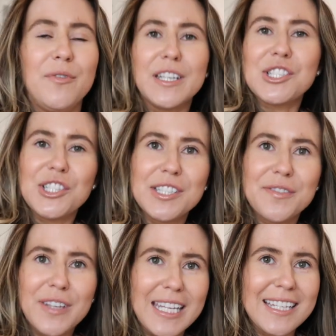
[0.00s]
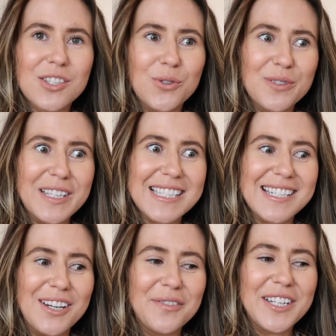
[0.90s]
fixtures, fittings, all of that
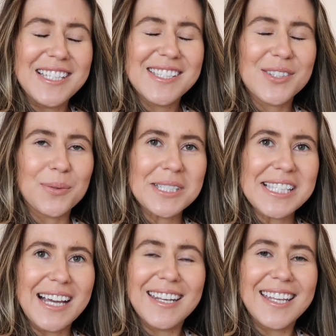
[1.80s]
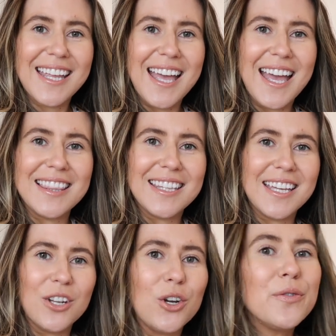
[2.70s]
stuff. So exciting. And
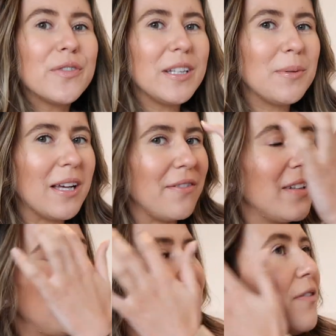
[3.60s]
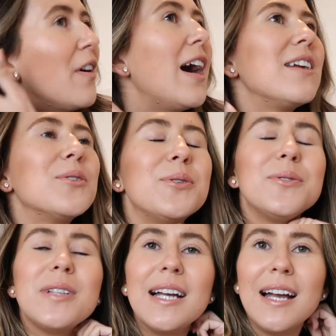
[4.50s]
then hopefully we'll have a
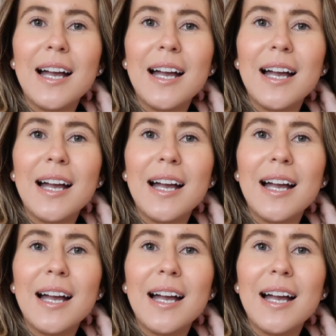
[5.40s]
final